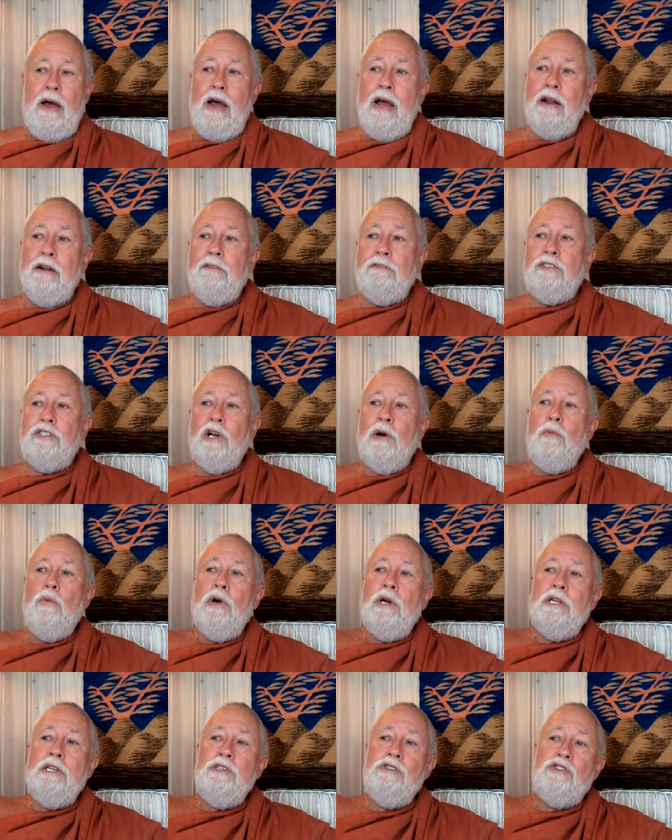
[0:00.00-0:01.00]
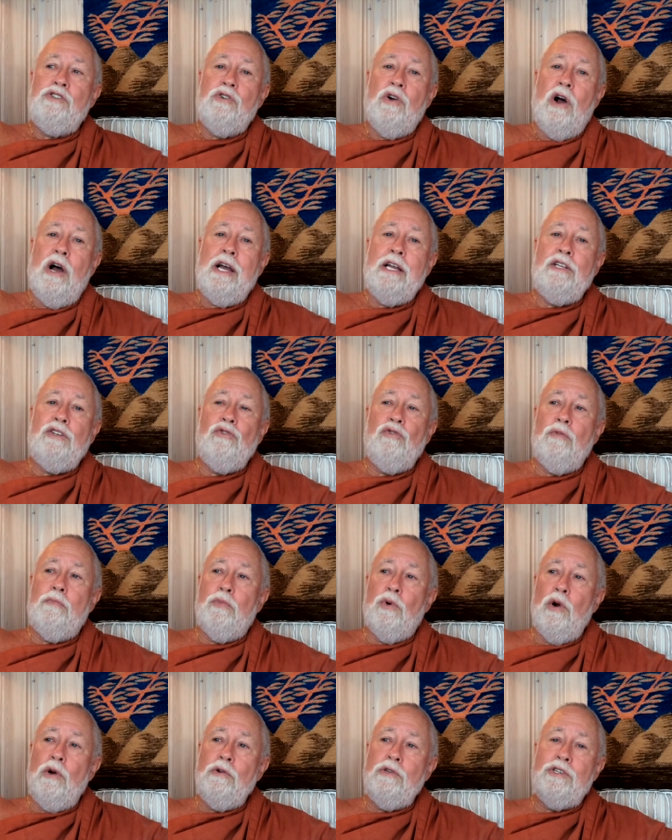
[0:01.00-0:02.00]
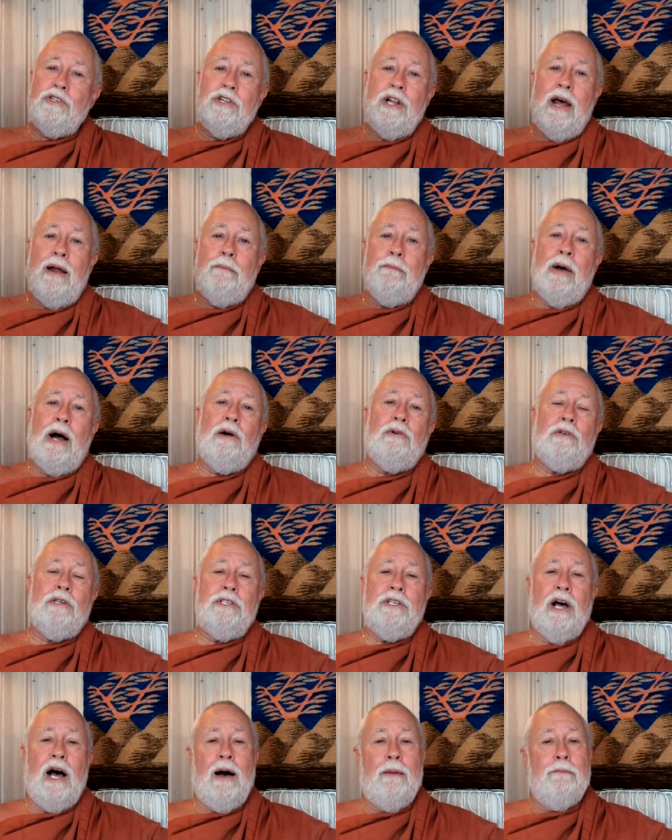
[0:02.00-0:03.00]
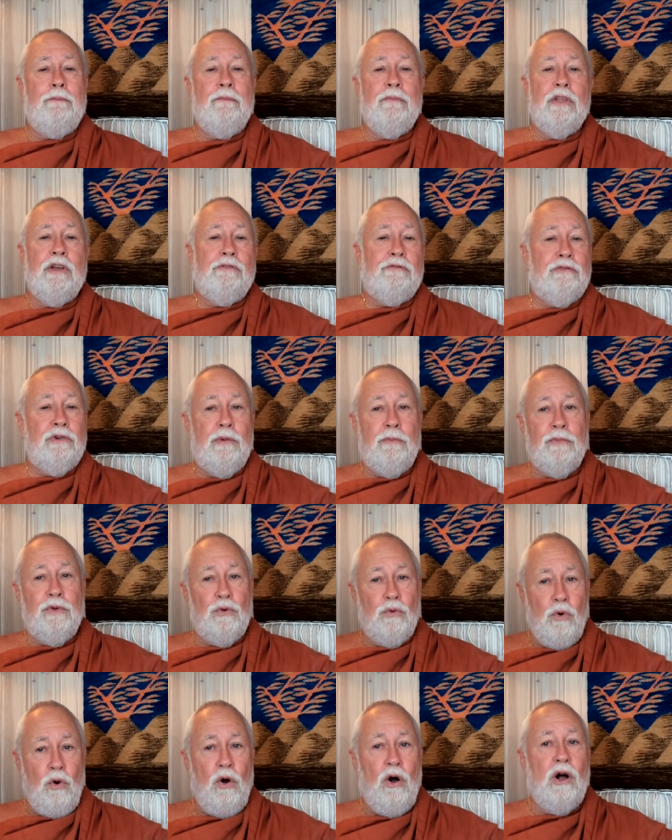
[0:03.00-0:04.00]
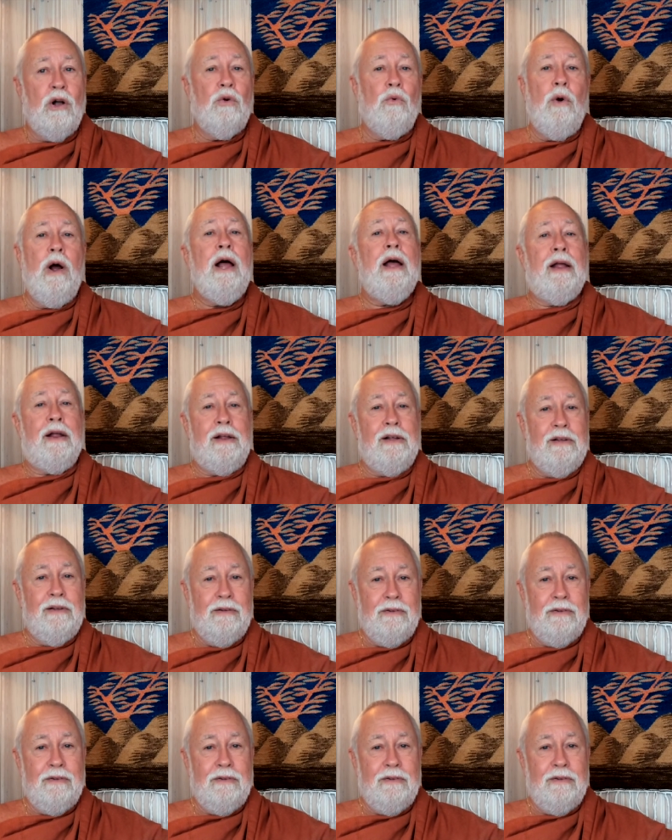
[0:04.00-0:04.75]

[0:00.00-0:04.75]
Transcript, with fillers: And if someone is trying to approach that mountaintop from the wrong way,